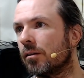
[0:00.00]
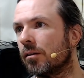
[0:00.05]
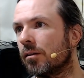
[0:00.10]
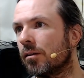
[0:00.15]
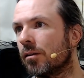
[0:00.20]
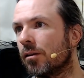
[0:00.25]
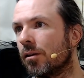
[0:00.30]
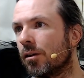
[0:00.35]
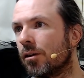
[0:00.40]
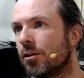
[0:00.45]

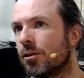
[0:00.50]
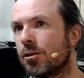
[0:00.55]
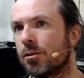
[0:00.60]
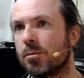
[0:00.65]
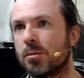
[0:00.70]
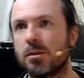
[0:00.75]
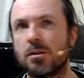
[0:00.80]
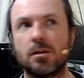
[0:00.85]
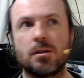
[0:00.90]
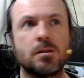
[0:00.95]
32%
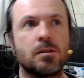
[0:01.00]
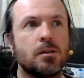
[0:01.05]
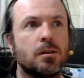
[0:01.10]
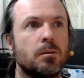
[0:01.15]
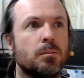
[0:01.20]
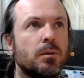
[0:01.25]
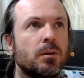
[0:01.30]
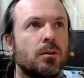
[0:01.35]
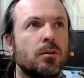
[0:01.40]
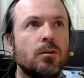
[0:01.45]

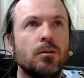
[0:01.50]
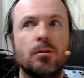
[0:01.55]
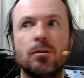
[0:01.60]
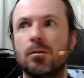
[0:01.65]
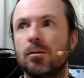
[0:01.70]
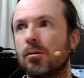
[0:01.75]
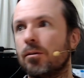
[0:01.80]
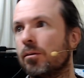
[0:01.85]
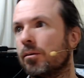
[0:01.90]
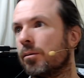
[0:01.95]

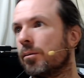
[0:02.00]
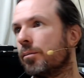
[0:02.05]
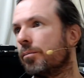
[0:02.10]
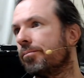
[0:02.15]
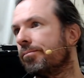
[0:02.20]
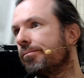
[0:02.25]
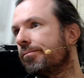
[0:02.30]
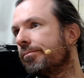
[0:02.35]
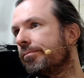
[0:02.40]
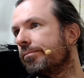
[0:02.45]
CPU.
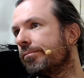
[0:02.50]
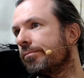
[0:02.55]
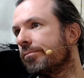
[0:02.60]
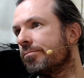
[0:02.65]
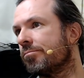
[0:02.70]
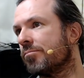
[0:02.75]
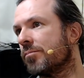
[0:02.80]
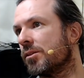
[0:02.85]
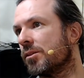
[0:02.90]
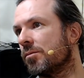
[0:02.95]

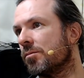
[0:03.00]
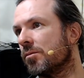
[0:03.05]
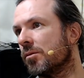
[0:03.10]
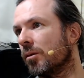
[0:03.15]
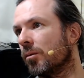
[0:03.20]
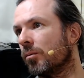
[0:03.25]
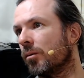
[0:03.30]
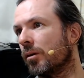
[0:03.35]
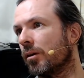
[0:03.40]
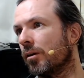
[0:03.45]
Seems
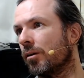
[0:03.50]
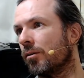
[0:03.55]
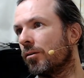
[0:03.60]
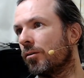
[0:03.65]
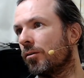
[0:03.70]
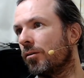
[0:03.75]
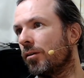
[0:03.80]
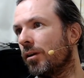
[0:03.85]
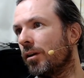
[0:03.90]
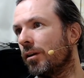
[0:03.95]
like we're going
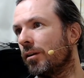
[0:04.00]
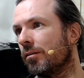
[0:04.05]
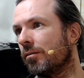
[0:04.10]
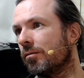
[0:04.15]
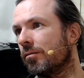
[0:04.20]
alright.